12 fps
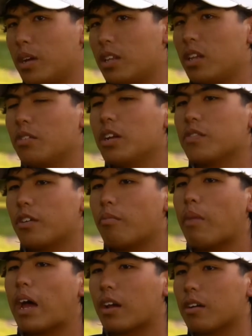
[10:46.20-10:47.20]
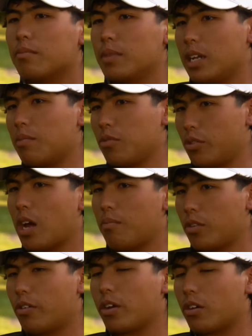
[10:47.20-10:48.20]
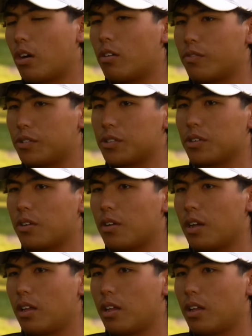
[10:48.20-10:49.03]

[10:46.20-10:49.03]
My degree is for a backup, but I'm, doing, I'm going golf for sure.